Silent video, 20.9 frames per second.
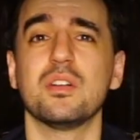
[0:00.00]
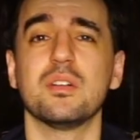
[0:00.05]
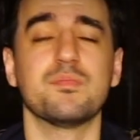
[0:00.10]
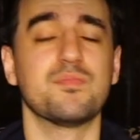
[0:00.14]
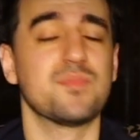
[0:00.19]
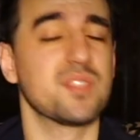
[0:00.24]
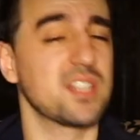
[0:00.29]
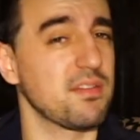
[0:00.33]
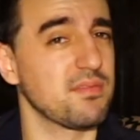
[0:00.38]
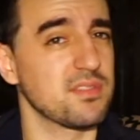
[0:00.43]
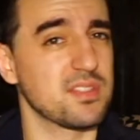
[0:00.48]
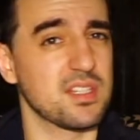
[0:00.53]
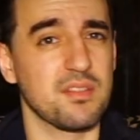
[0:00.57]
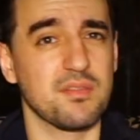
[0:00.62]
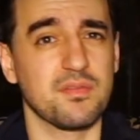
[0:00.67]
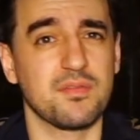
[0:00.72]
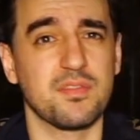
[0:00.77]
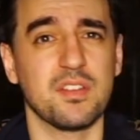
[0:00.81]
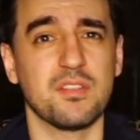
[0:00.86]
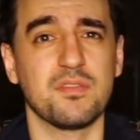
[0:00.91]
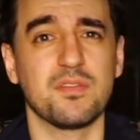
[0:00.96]
a
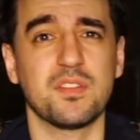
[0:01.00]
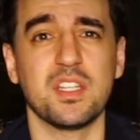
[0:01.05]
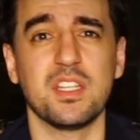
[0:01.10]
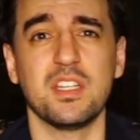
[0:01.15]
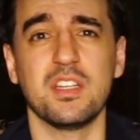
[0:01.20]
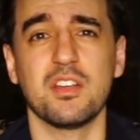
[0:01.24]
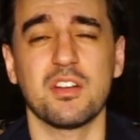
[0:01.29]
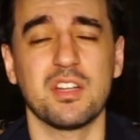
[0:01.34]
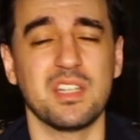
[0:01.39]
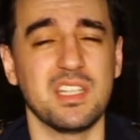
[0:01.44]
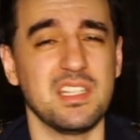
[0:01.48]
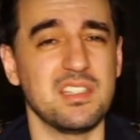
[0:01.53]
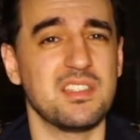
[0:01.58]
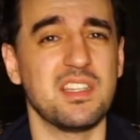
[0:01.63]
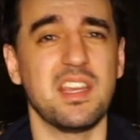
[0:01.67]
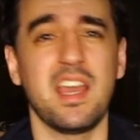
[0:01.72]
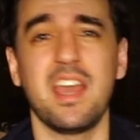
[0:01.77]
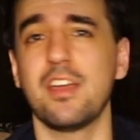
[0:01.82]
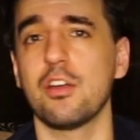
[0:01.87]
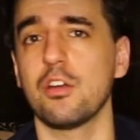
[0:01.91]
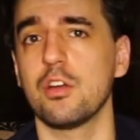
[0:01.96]
7750 or an
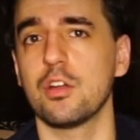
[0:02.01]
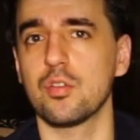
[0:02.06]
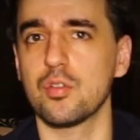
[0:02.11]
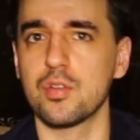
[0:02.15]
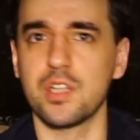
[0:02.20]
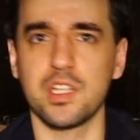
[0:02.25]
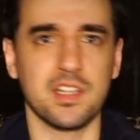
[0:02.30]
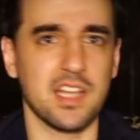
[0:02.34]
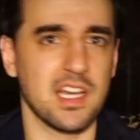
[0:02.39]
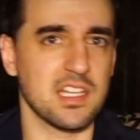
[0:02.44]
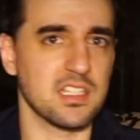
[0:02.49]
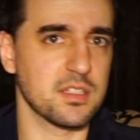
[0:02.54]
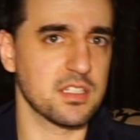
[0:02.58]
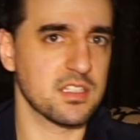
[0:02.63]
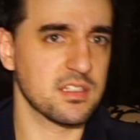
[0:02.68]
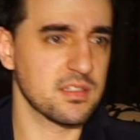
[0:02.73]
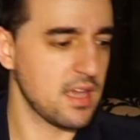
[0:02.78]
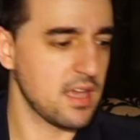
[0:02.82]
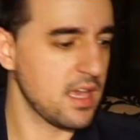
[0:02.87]
ETA or an Unitas.